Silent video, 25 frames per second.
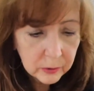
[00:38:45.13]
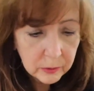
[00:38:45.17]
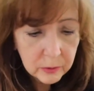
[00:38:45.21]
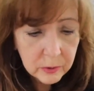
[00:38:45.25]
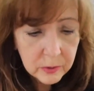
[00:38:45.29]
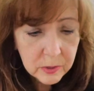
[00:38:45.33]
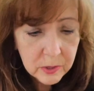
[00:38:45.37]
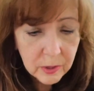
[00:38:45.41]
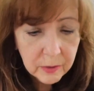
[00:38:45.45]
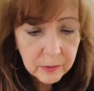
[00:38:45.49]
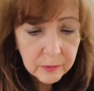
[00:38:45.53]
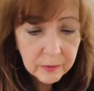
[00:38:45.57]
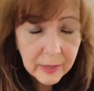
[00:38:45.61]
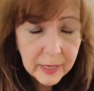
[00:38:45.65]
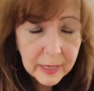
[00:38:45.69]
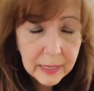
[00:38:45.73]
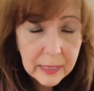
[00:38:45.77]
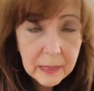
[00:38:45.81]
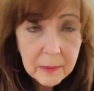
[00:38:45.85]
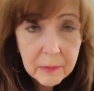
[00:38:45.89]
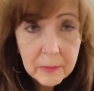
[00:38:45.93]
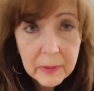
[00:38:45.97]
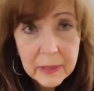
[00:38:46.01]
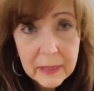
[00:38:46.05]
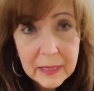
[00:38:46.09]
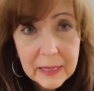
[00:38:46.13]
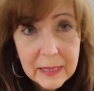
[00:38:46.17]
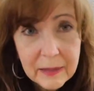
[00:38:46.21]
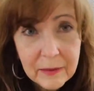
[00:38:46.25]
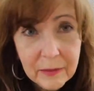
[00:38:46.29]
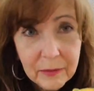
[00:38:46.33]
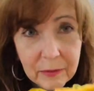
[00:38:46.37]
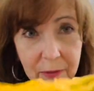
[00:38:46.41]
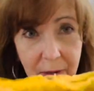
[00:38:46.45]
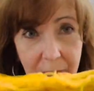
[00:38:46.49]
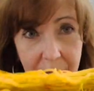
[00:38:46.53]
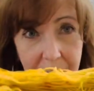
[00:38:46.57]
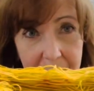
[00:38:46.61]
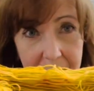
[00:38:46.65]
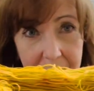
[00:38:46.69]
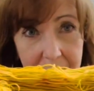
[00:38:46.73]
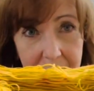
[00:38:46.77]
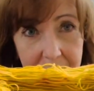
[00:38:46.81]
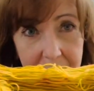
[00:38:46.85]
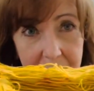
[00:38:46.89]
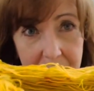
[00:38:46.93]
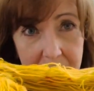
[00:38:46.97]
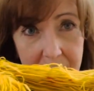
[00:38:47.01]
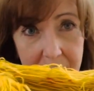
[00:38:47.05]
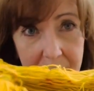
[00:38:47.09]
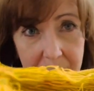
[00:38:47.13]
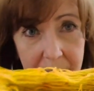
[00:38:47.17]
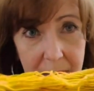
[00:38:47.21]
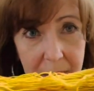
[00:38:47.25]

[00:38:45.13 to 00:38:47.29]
So if anybody finds